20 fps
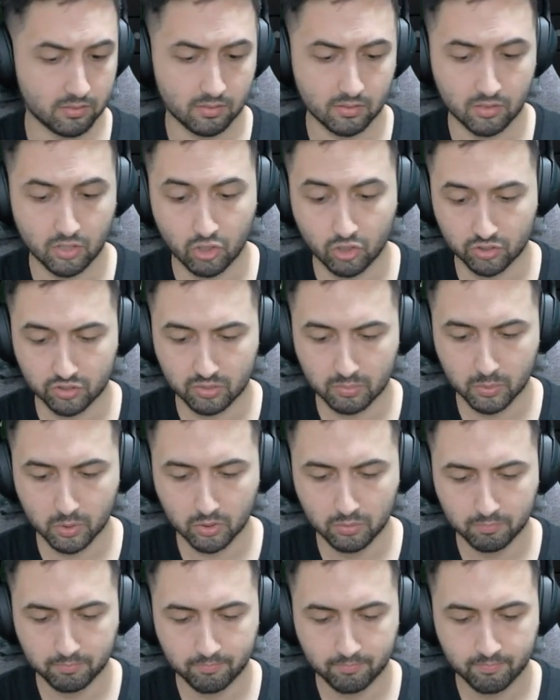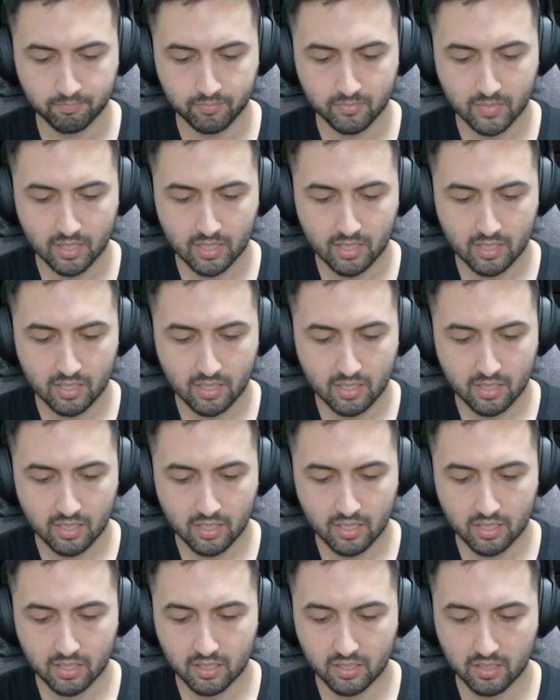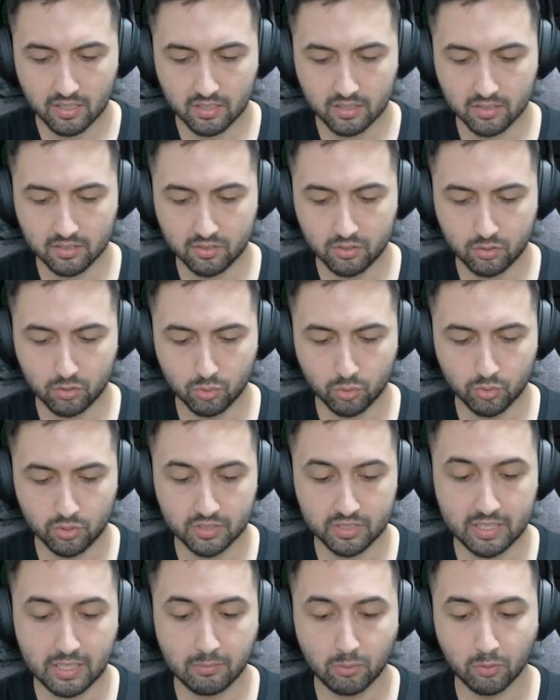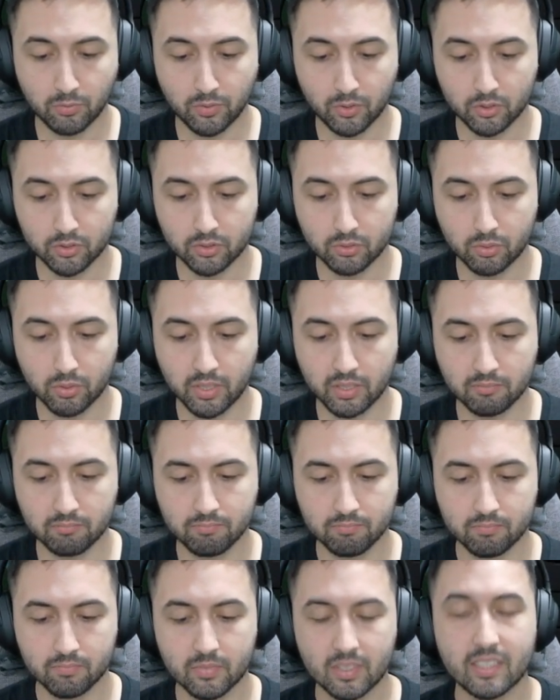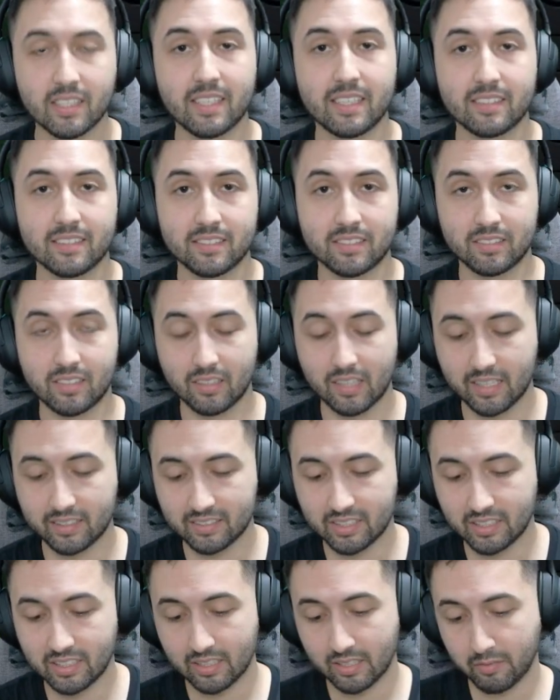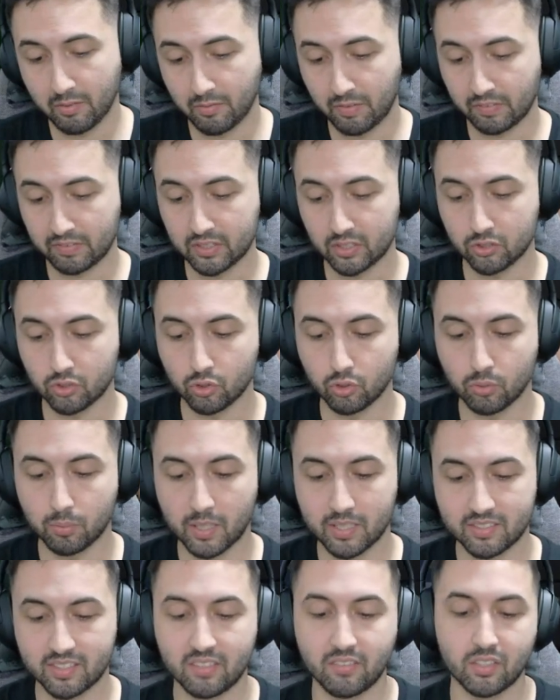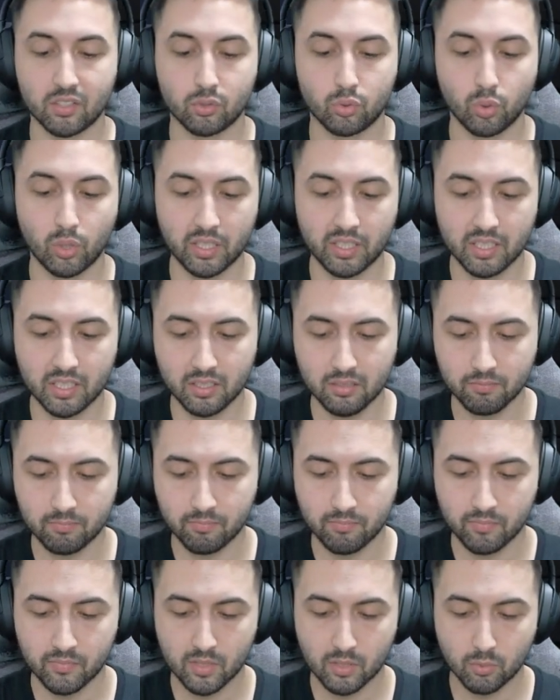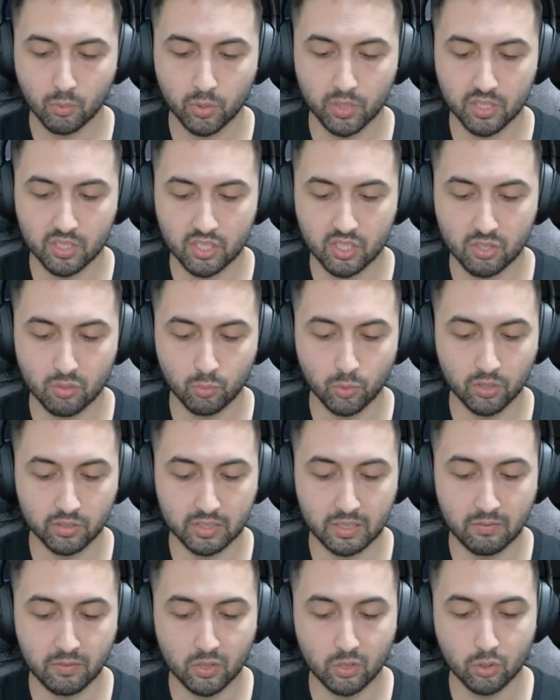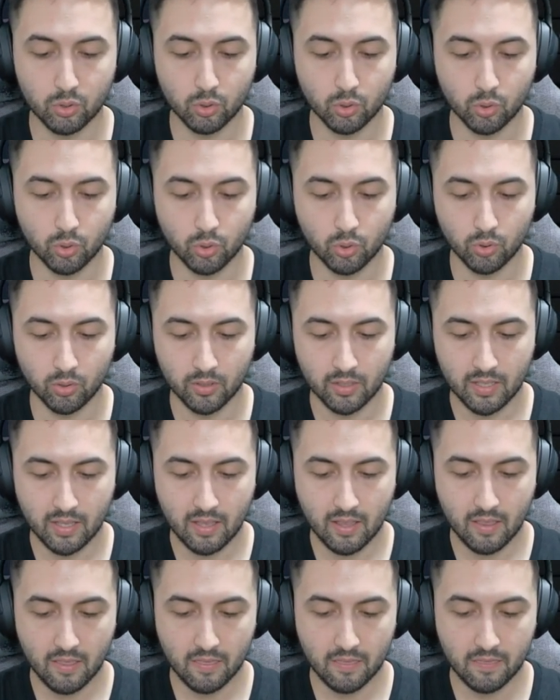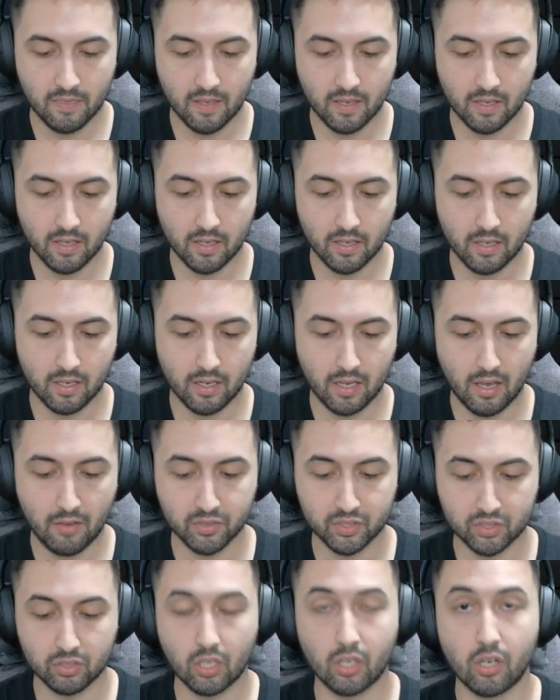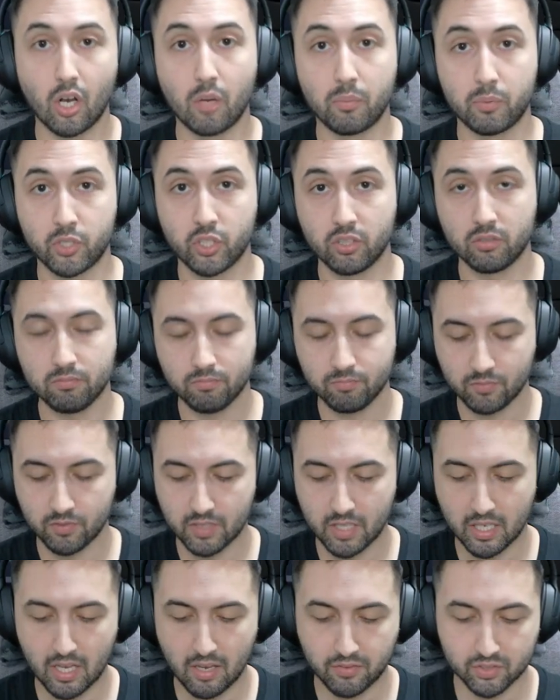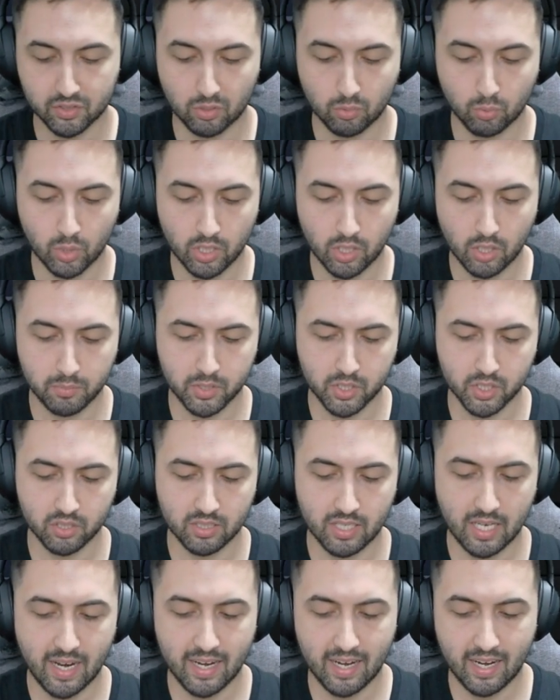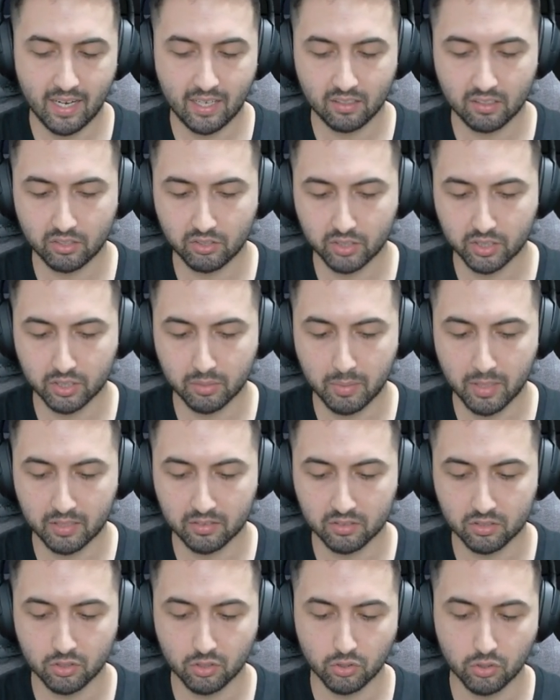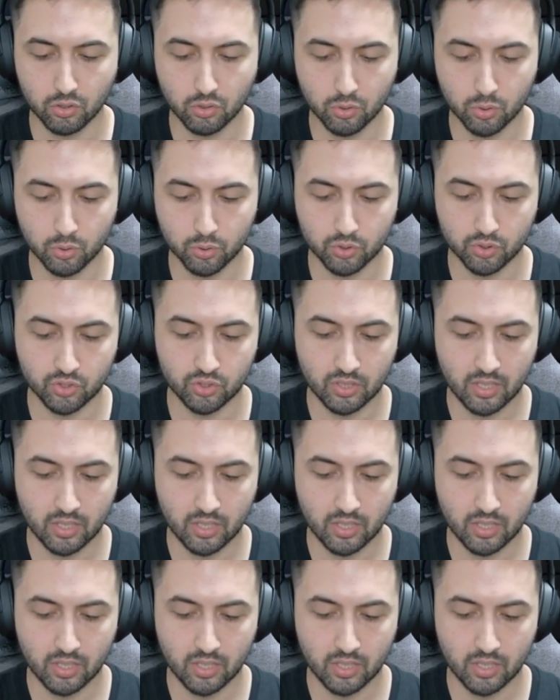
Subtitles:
noticeable is to disable full screen, selecting 1152 by 720, which will give you the FSR option, the FSR1 option. I highly recommend you use